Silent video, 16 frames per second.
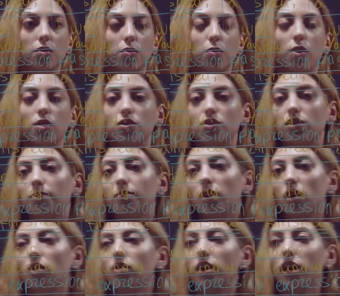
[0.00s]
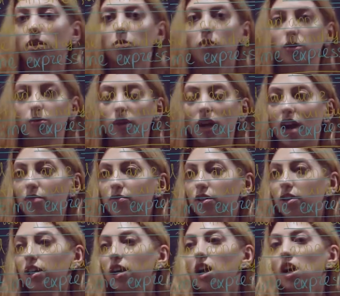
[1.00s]
Watched. Okay, what we have
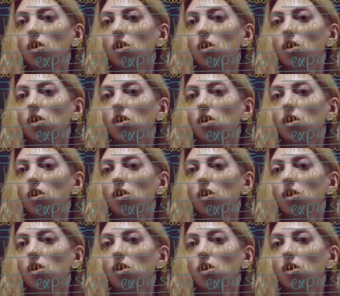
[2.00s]
here.